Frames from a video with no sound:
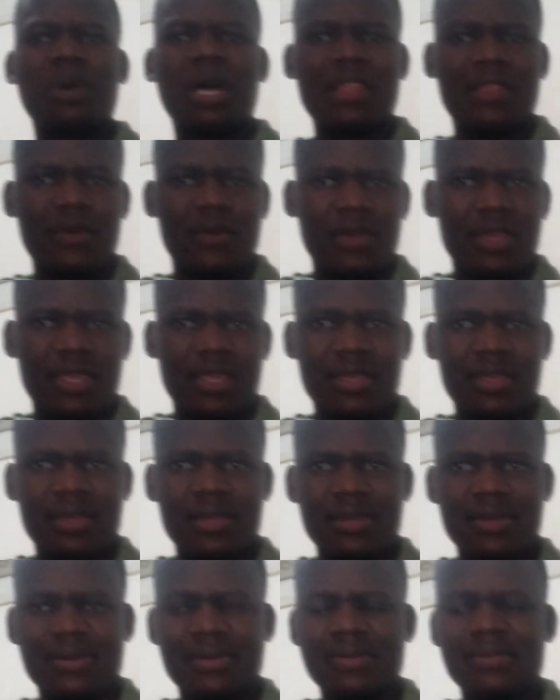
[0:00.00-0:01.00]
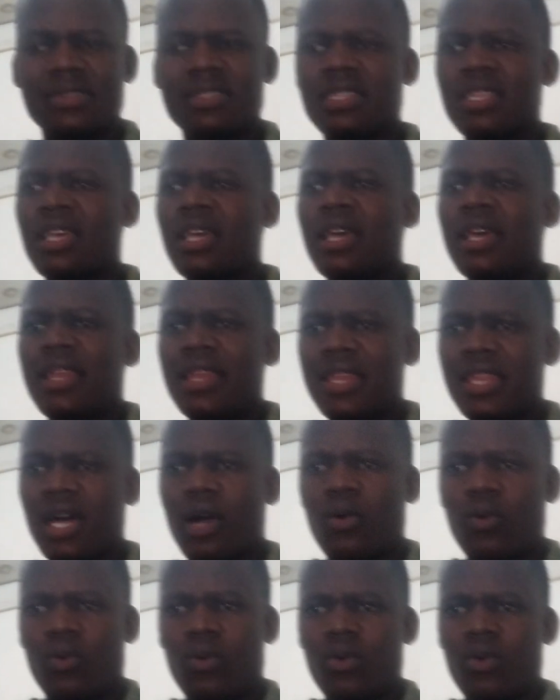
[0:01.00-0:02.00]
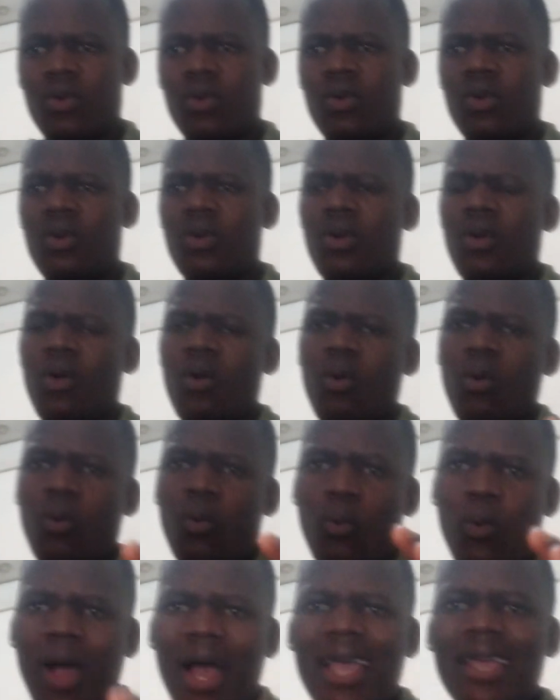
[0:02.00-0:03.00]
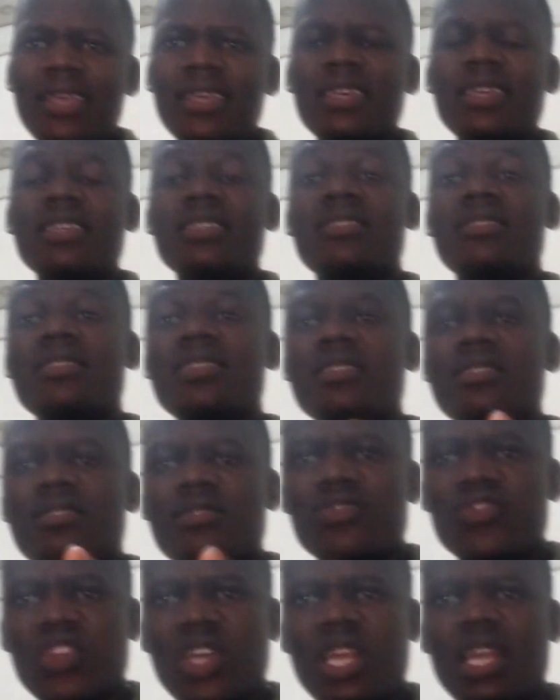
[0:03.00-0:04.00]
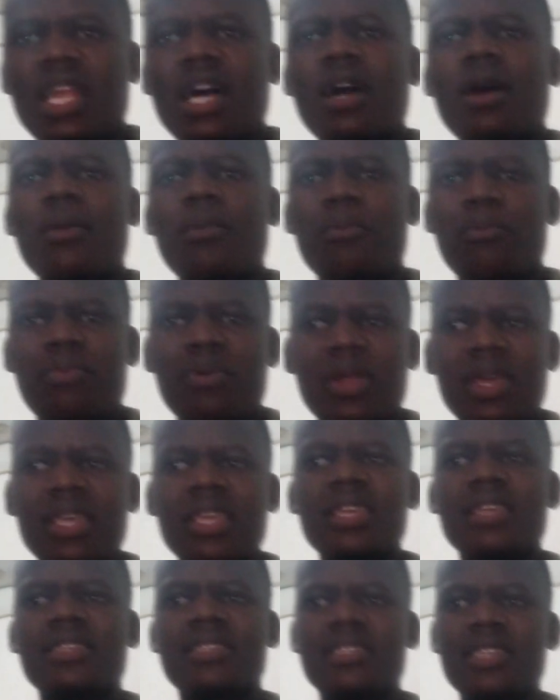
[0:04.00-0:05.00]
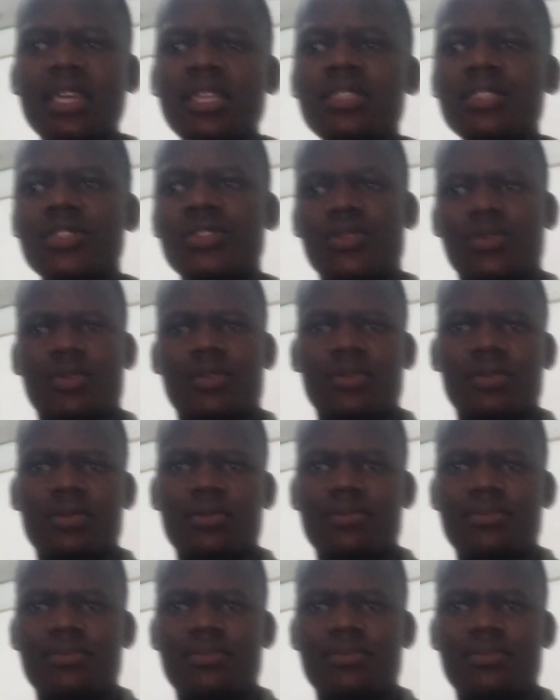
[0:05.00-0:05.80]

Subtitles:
by the way. Now, why is this trailer bringing tension?